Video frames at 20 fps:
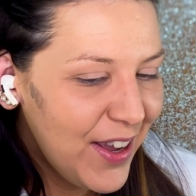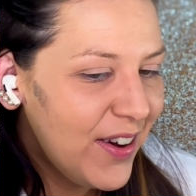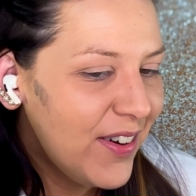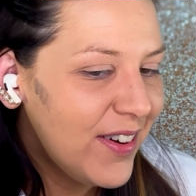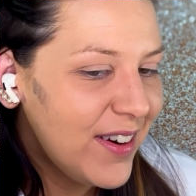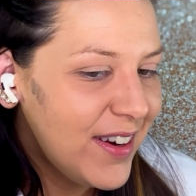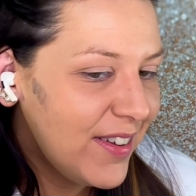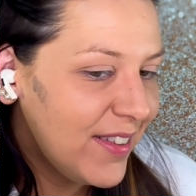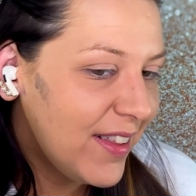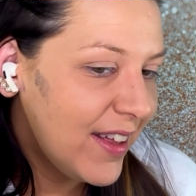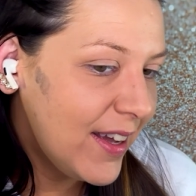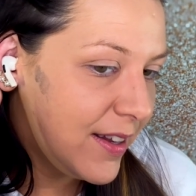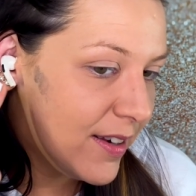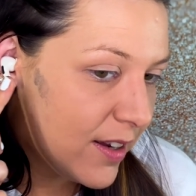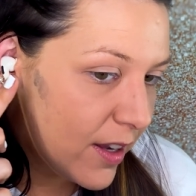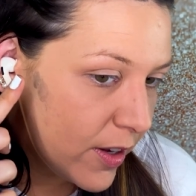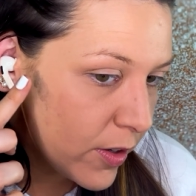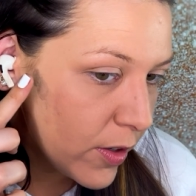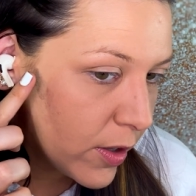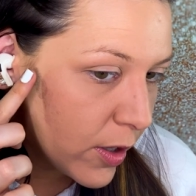When you lay it
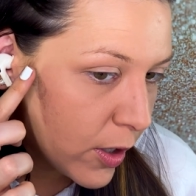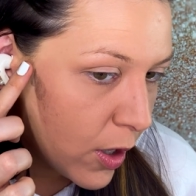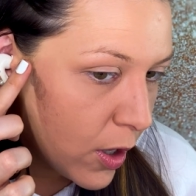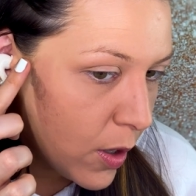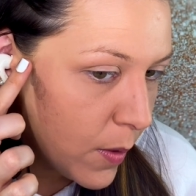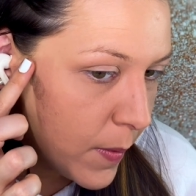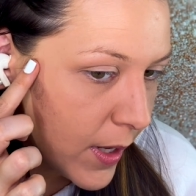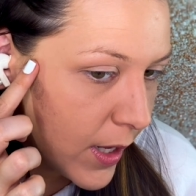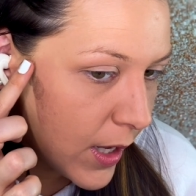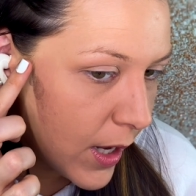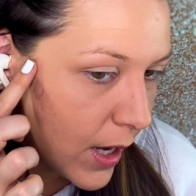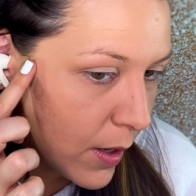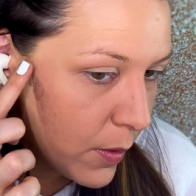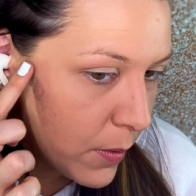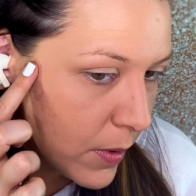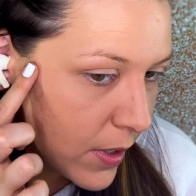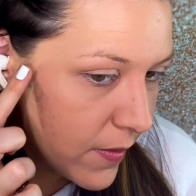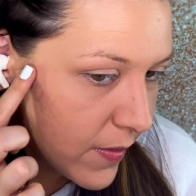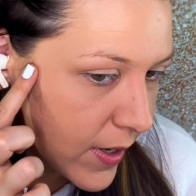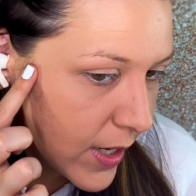down, you're like, oh my god,
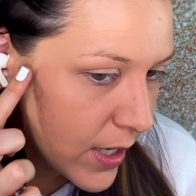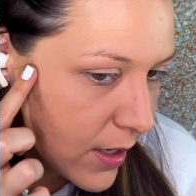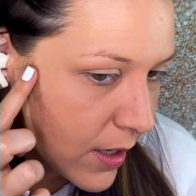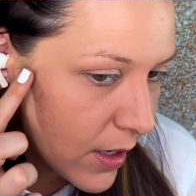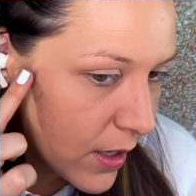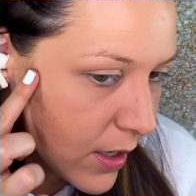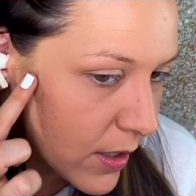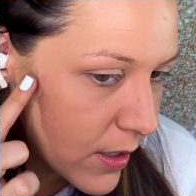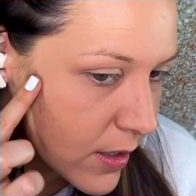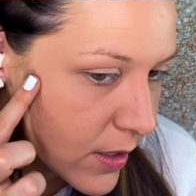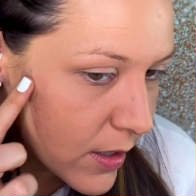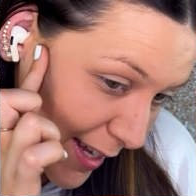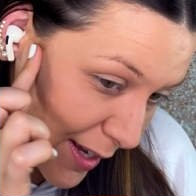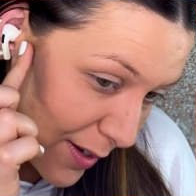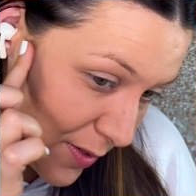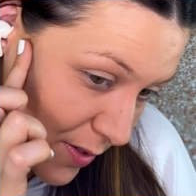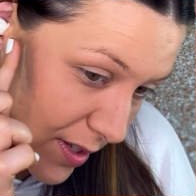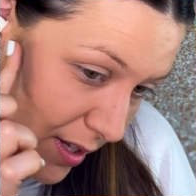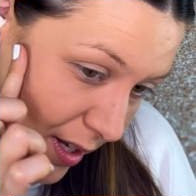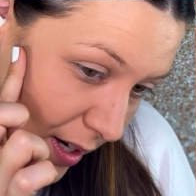what have I done?
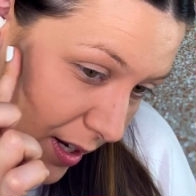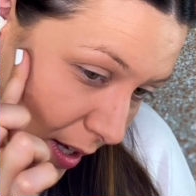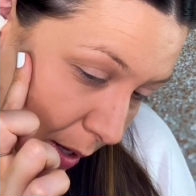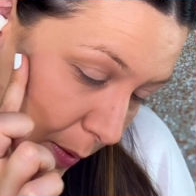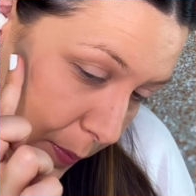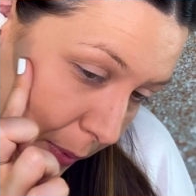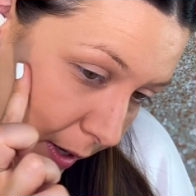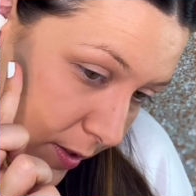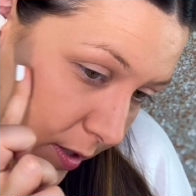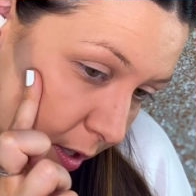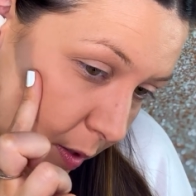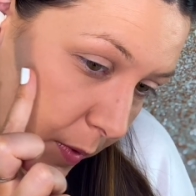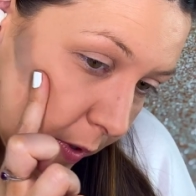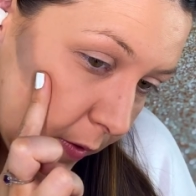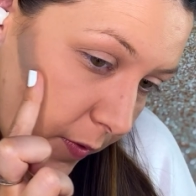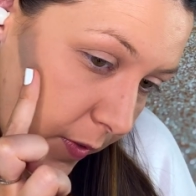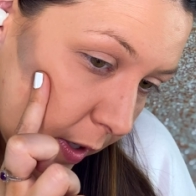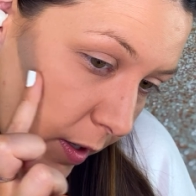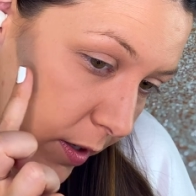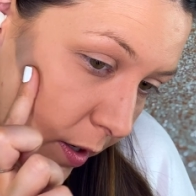I'm just going to keep bouncing my
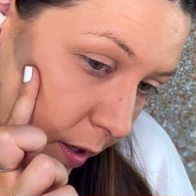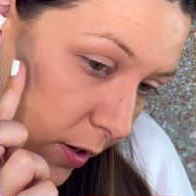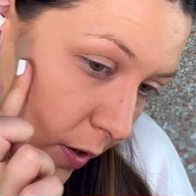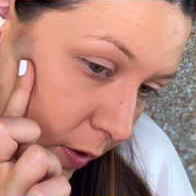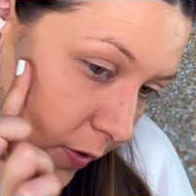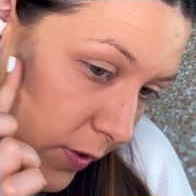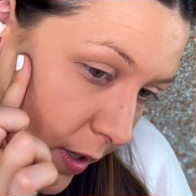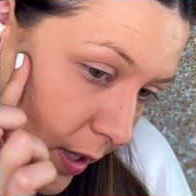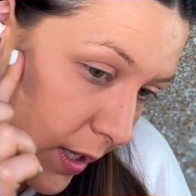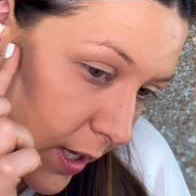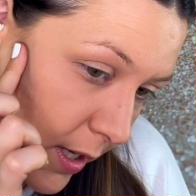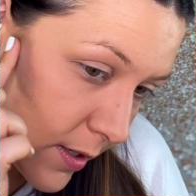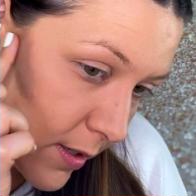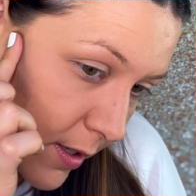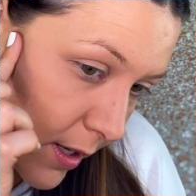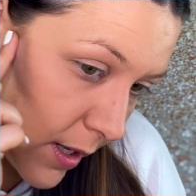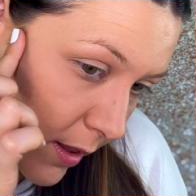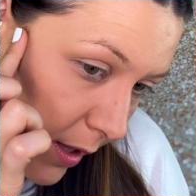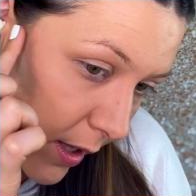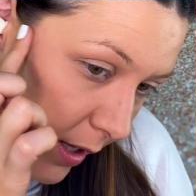finger over this,
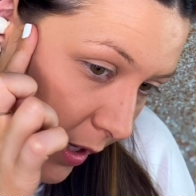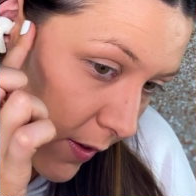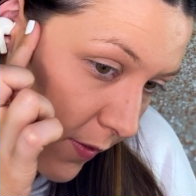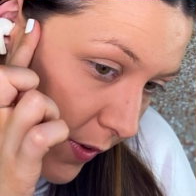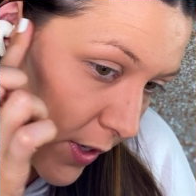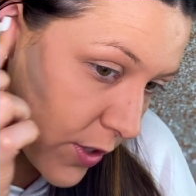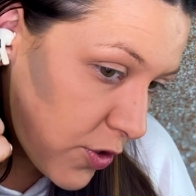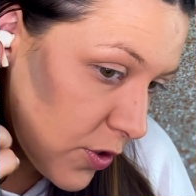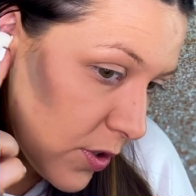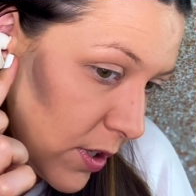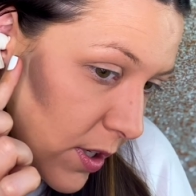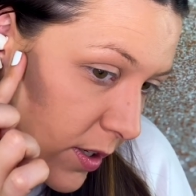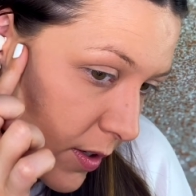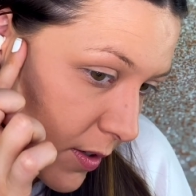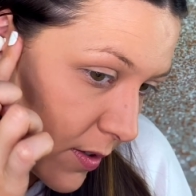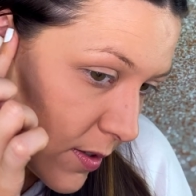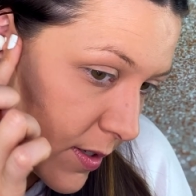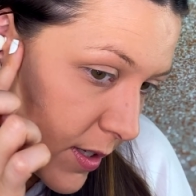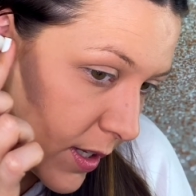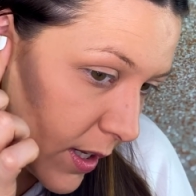and like eventually
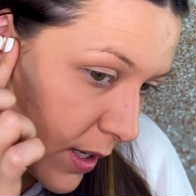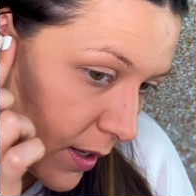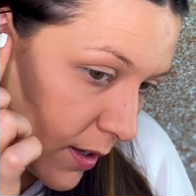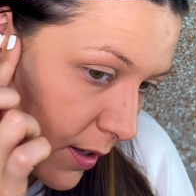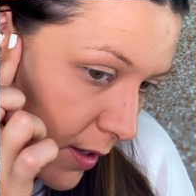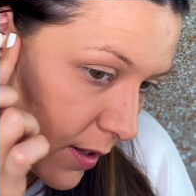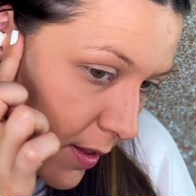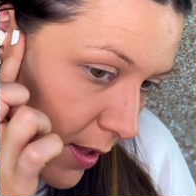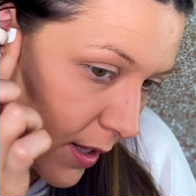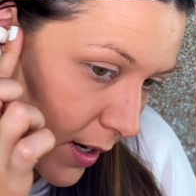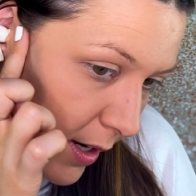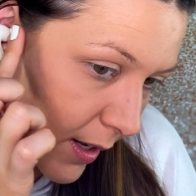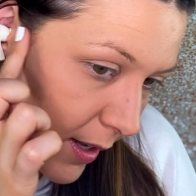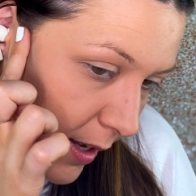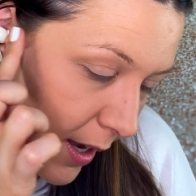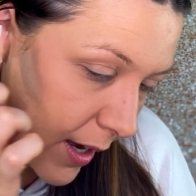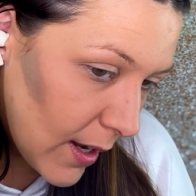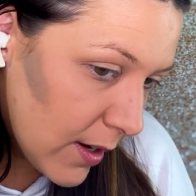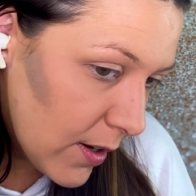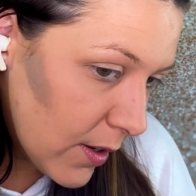you'll see that it
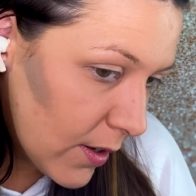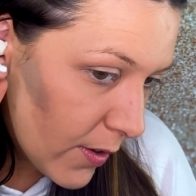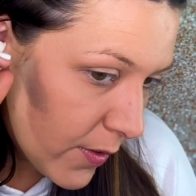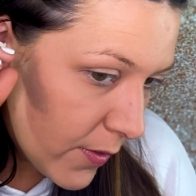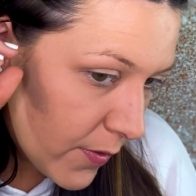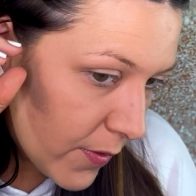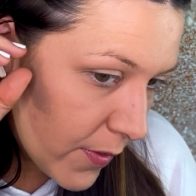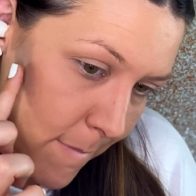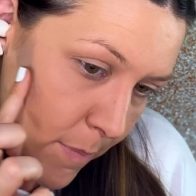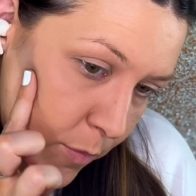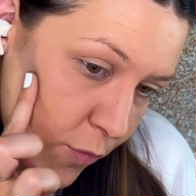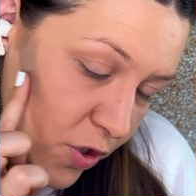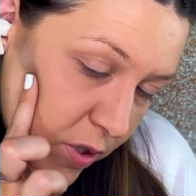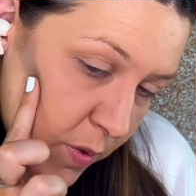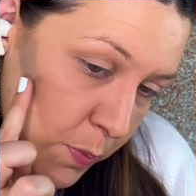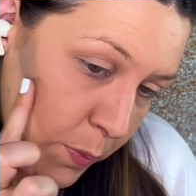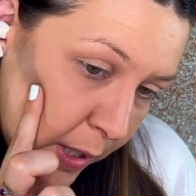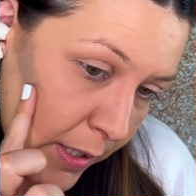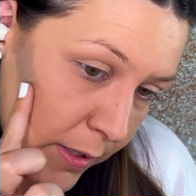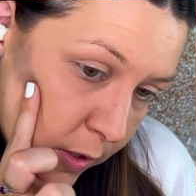kind of
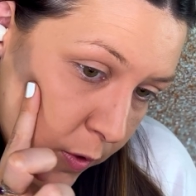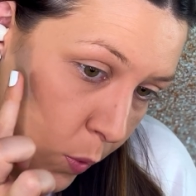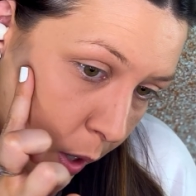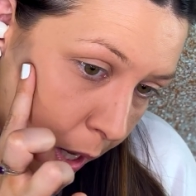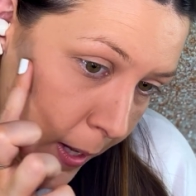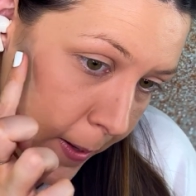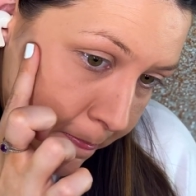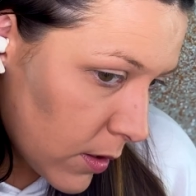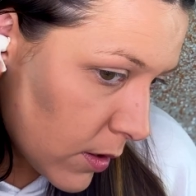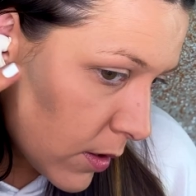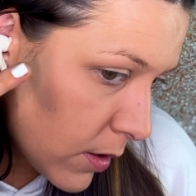just blends away.